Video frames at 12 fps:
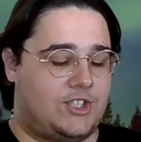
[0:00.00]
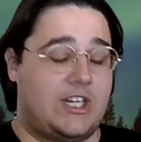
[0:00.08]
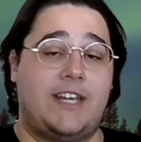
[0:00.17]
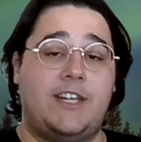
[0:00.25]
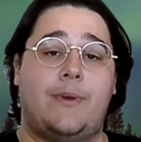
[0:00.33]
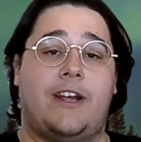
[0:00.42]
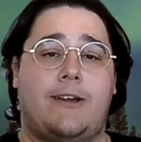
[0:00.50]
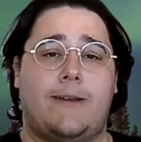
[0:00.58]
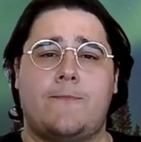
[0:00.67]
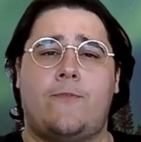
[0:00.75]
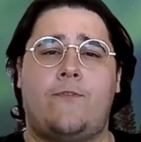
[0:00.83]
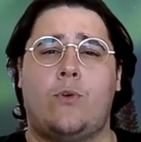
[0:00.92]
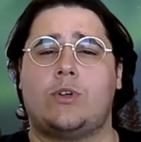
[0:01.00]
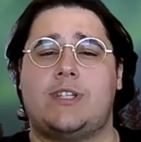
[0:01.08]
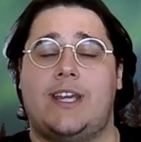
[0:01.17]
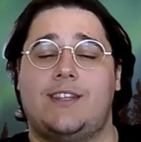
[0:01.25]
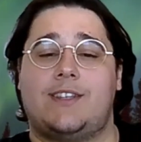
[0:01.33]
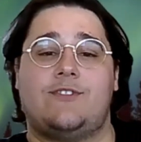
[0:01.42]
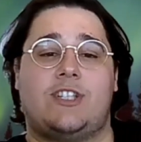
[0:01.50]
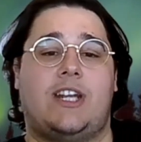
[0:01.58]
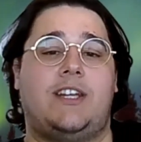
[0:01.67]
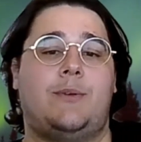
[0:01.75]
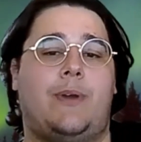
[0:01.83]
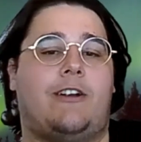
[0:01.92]
January 14th of
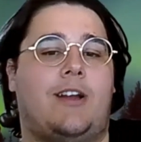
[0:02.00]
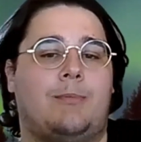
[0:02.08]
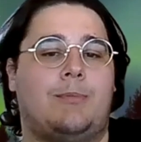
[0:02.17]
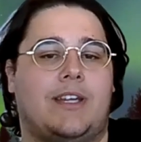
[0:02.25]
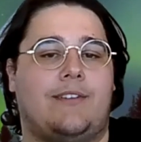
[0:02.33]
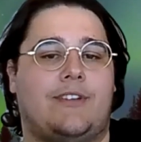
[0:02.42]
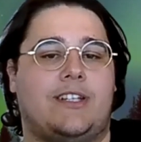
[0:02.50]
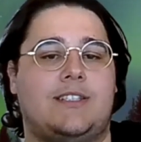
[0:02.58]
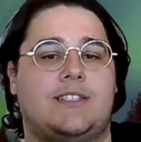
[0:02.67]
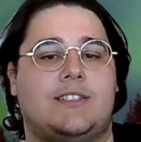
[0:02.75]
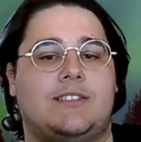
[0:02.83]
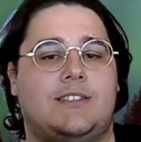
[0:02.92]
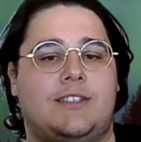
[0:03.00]
January, I believe it is.